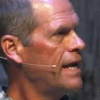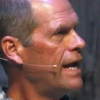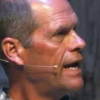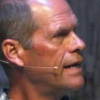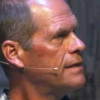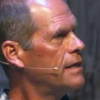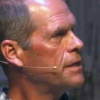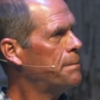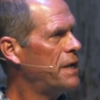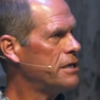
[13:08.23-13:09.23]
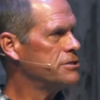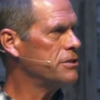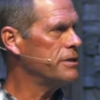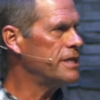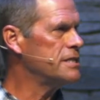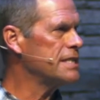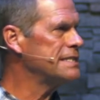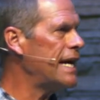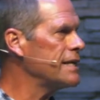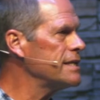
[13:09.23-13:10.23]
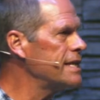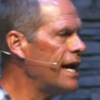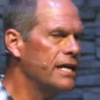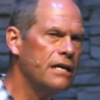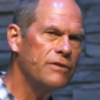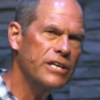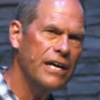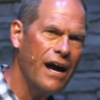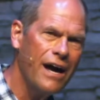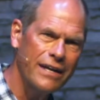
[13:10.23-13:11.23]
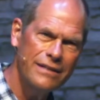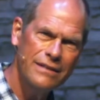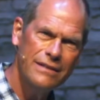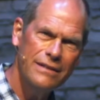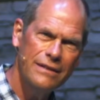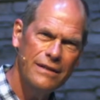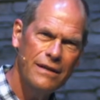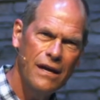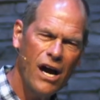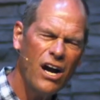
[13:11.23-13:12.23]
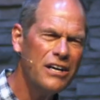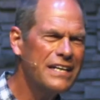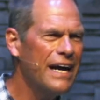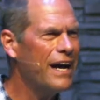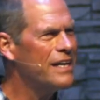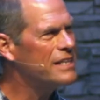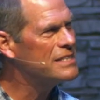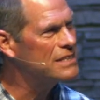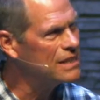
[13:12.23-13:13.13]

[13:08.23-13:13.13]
And the picture is exactly that of our God. Our God is